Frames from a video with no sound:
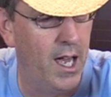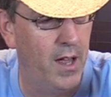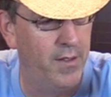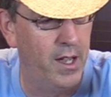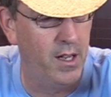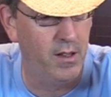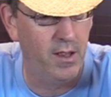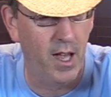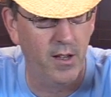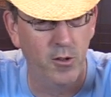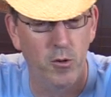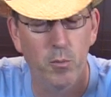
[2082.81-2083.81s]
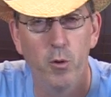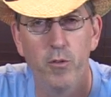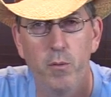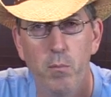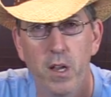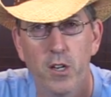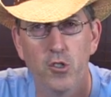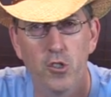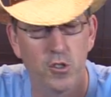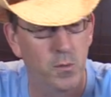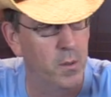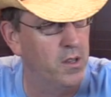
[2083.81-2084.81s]
how they how you were moving
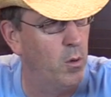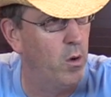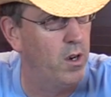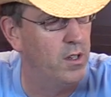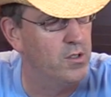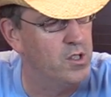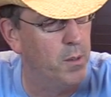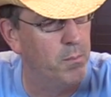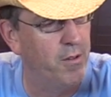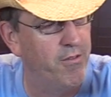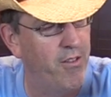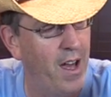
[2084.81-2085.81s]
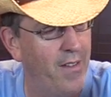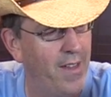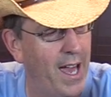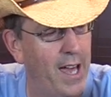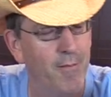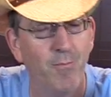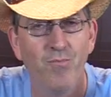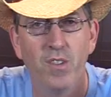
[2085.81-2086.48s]
miniatures, but they wanted to simplify that.